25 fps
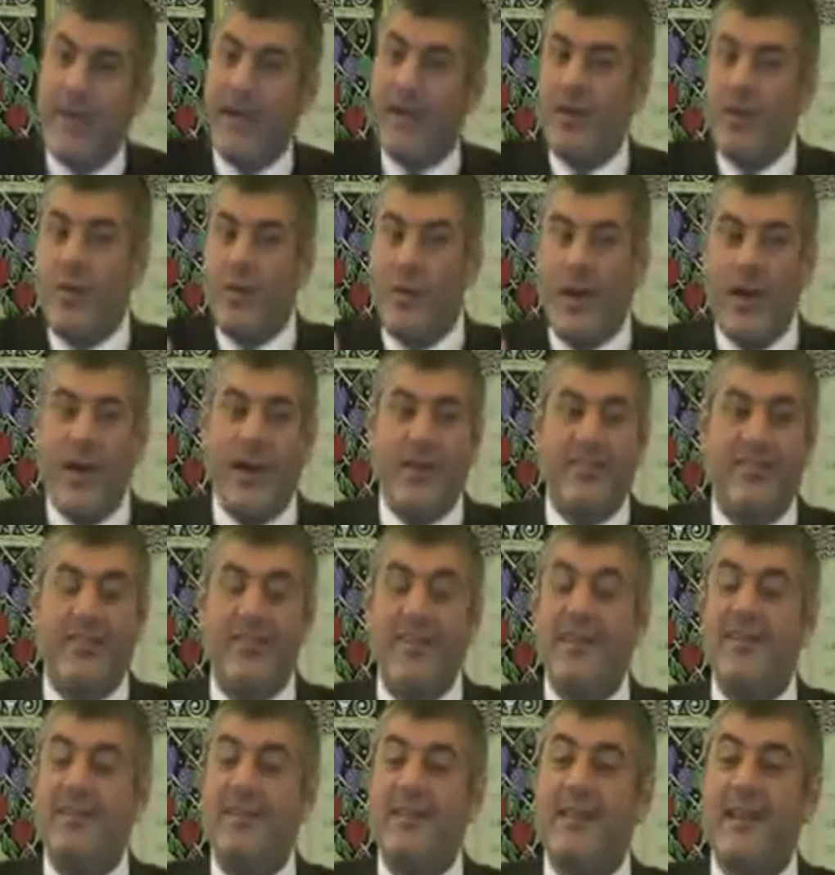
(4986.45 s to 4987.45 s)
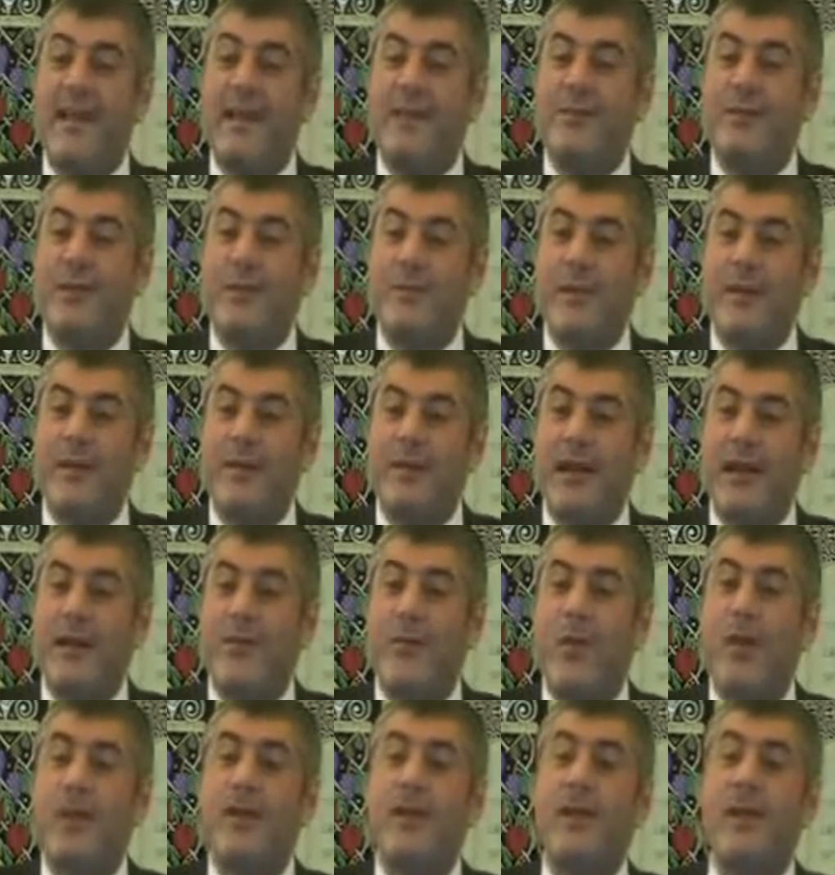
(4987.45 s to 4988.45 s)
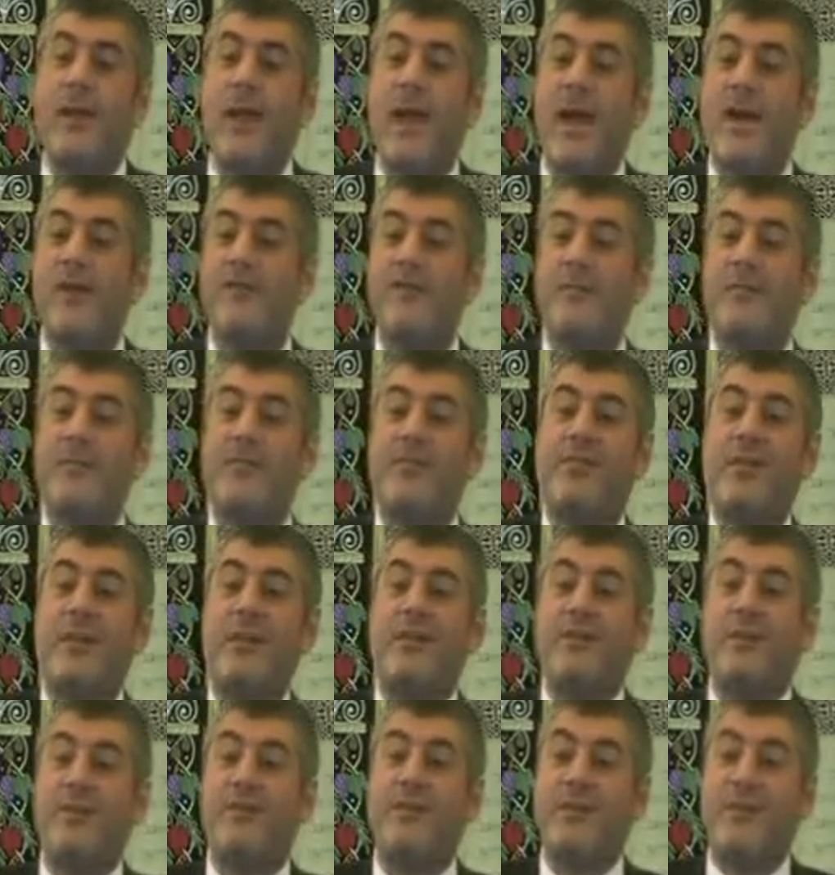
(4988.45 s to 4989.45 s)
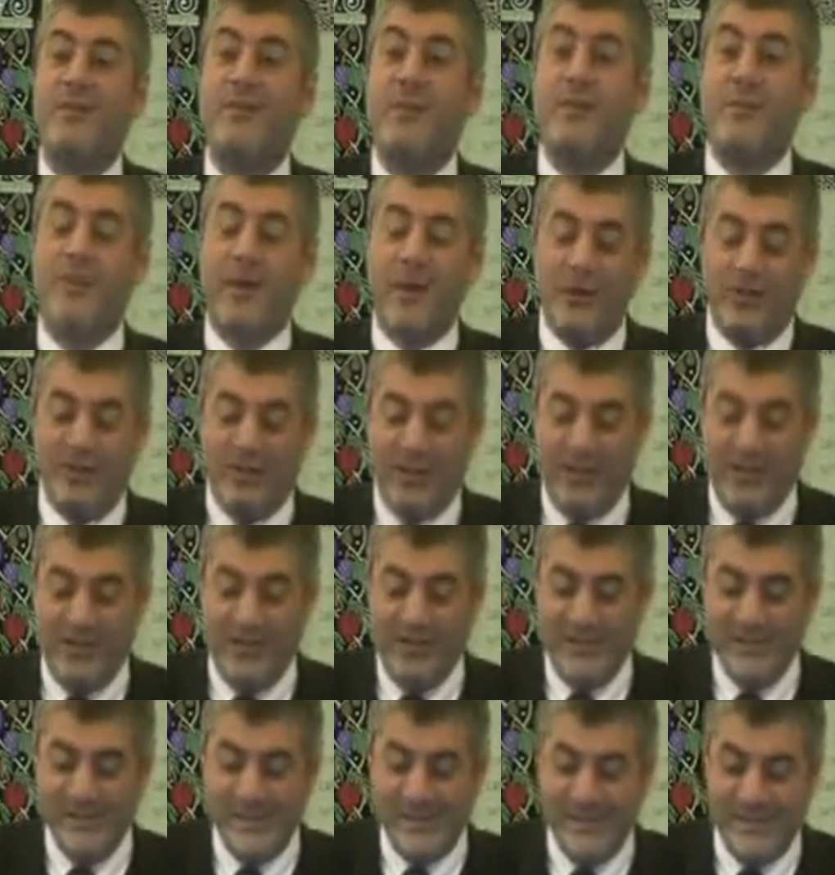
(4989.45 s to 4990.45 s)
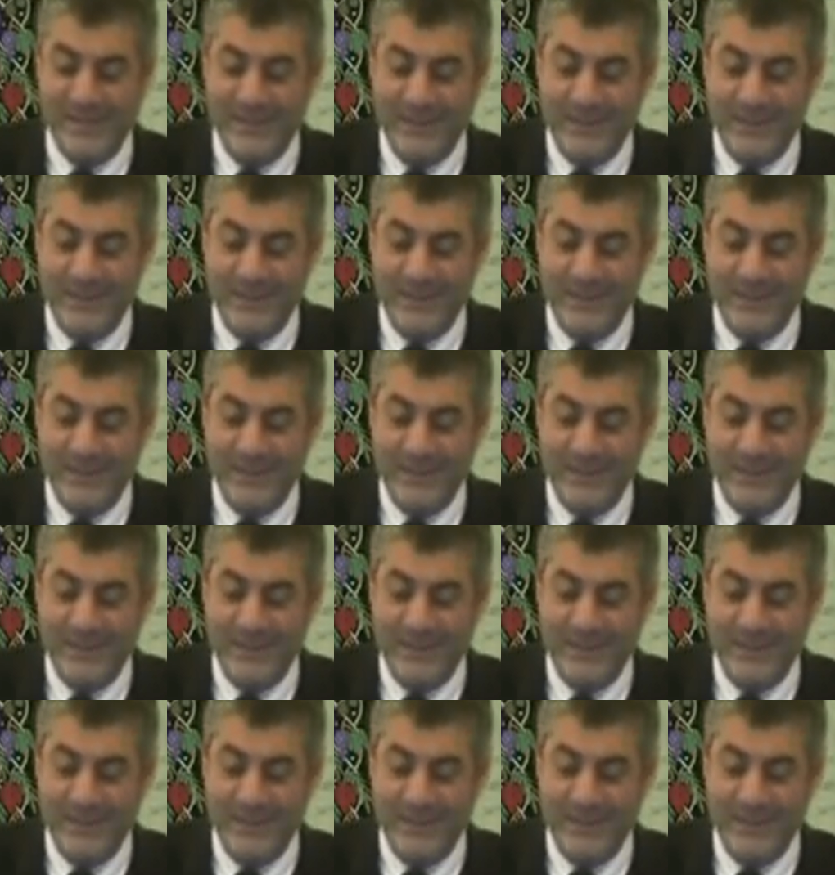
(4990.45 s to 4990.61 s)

he take away a 60th from it, like 1.5% of his depression.